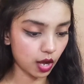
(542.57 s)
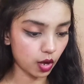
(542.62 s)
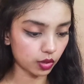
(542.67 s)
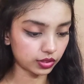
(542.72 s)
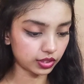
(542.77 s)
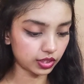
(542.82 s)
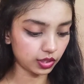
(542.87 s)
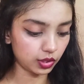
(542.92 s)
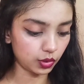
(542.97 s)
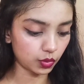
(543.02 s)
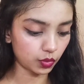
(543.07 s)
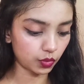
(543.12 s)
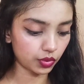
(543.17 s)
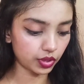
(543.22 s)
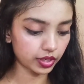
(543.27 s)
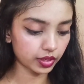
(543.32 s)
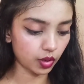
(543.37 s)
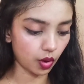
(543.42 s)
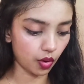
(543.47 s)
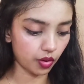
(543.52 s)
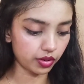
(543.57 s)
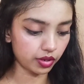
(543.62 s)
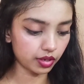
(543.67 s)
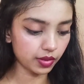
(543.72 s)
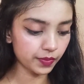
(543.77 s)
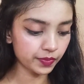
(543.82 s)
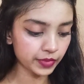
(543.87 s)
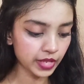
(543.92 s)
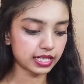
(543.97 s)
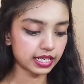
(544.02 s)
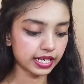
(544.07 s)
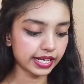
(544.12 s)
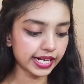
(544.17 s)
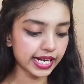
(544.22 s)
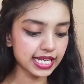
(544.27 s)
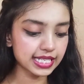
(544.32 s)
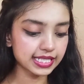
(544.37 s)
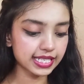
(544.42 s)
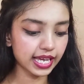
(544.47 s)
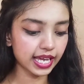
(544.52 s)
on the lower corner,
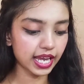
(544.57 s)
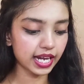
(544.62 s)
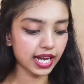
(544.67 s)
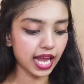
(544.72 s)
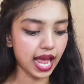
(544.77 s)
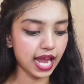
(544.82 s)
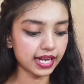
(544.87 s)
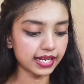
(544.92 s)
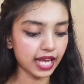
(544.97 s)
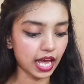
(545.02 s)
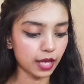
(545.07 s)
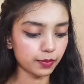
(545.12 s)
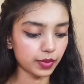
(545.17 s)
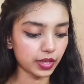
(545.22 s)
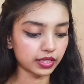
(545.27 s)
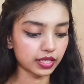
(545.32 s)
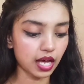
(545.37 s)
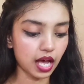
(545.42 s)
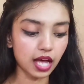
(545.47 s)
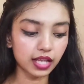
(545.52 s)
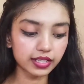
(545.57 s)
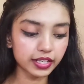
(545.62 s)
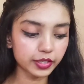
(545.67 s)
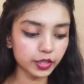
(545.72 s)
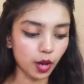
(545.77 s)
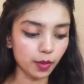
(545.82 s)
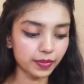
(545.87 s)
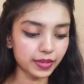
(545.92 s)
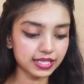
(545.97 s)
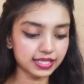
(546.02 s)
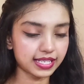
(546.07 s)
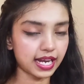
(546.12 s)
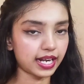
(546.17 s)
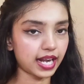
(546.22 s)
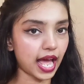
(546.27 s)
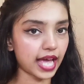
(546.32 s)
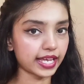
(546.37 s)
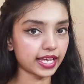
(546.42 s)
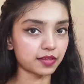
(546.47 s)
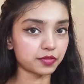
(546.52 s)
erasing it and typing the other topics that
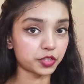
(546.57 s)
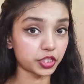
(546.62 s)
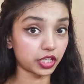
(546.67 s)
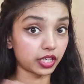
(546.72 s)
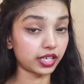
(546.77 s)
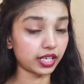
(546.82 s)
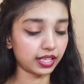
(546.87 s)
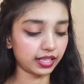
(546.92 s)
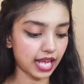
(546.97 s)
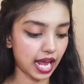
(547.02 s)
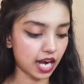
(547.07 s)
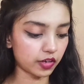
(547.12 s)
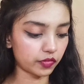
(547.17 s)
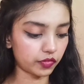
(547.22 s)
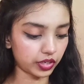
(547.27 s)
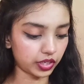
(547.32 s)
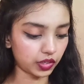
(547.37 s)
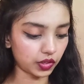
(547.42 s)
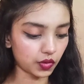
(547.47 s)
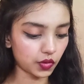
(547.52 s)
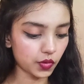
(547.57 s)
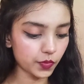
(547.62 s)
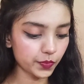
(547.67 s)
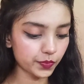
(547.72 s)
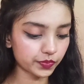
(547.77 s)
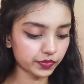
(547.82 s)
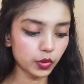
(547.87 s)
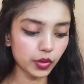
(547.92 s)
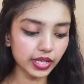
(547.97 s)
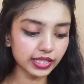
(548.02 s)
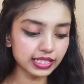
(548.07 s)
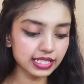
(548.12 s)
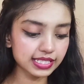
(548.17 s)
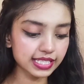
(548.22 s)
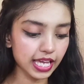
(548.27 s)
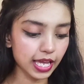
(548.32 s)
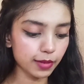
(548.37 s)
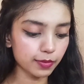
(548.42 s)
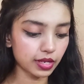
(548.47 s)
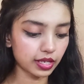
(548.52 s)
I have shared in that video. Doing the
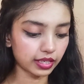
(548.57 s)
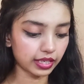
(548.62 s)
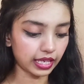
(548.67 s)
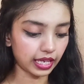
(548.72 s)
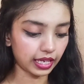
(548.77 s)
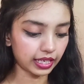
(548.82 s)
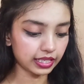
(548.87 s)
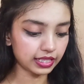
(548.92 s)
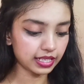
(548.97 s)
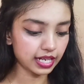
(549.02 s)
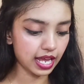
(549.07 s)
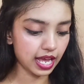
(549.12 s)
same again,